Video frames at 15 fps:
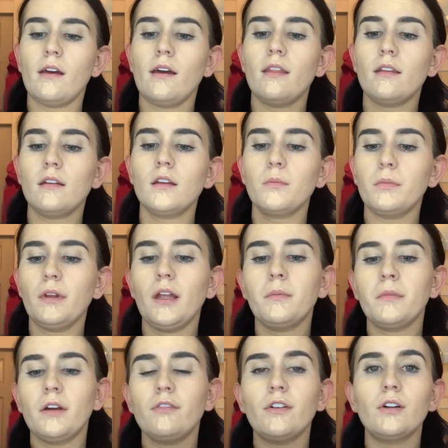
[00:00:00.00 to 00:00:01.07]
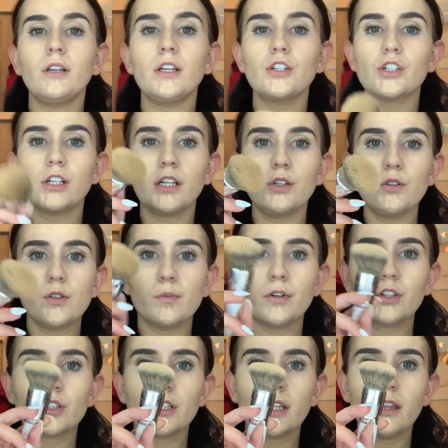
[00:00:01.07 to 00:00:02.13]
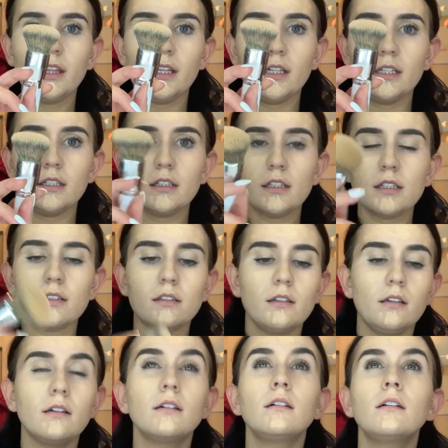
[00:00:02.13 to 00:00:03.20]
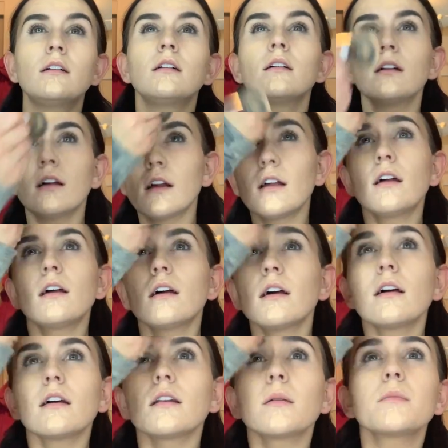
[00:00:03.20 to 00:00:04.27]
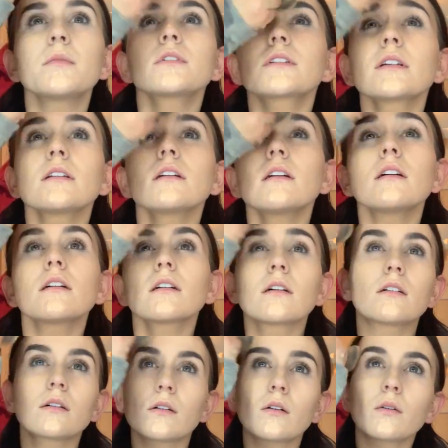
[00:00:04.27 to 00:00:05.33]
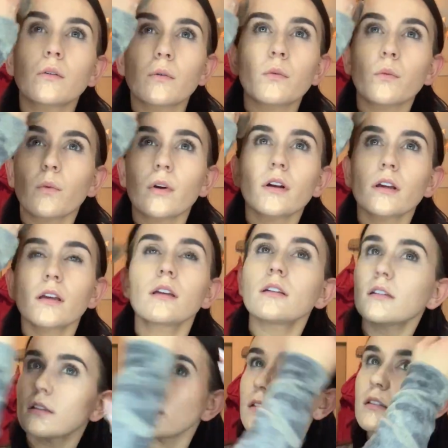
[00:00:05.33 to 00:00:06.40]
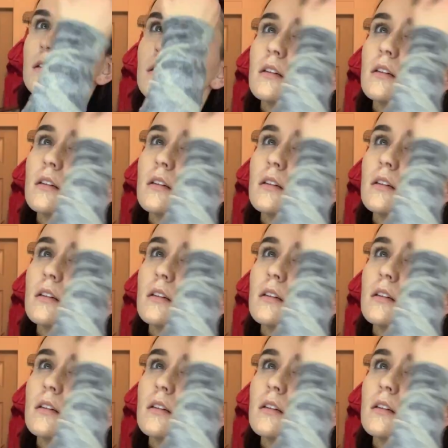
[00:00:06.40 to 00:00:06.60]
And then to blend my foundation, I use a brush like this. I'm just gonna work it